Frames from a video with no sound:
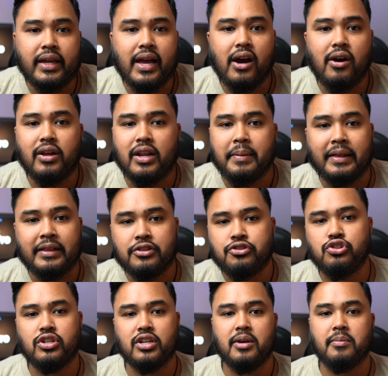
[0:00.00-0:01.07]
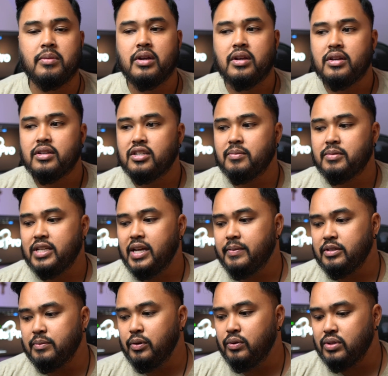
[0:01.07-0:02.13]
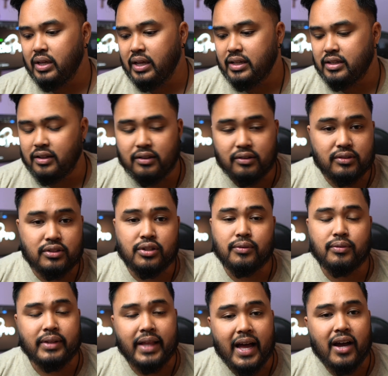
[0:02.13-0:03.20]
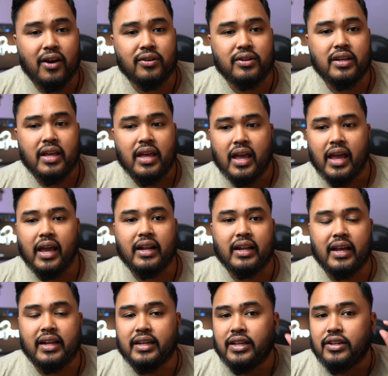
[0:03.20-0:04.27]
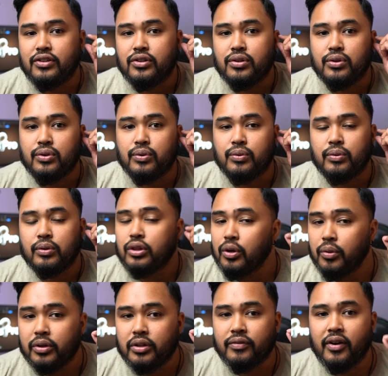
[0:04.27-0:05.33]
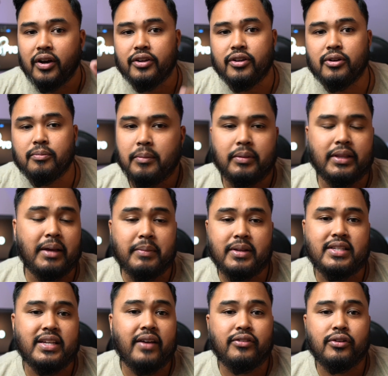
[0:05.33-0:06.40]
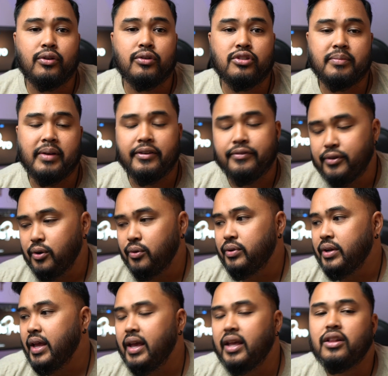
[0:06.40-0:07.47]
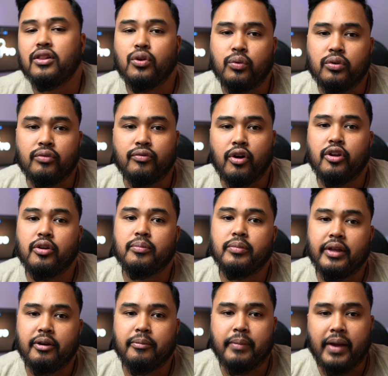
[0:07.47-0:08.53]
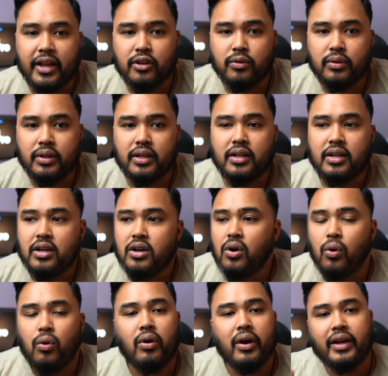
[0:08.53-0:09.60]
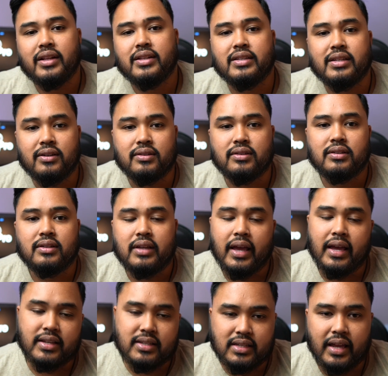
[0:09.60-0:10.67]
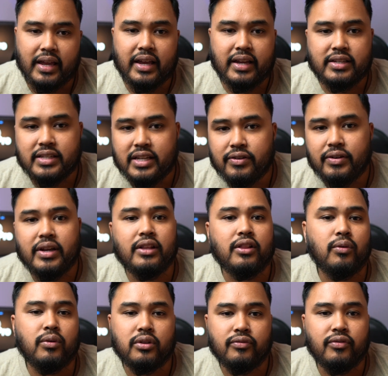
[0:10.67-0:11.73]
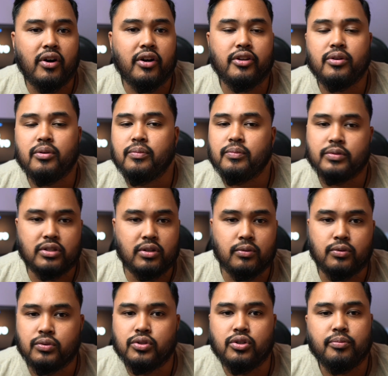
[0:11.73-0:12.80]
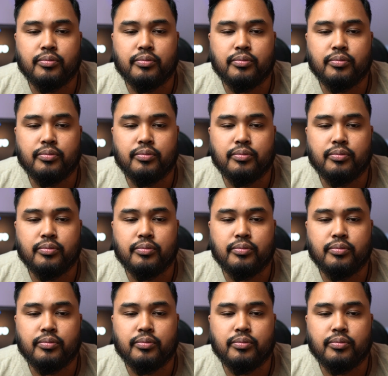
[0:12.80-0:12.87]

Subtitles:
out and I'm at the gym. Sometimes the music gets a little too loud and I need to lower the volume, but that means I have to go to my phone and lower the volume there manually, or I can tell, hey Siri, lower the volume so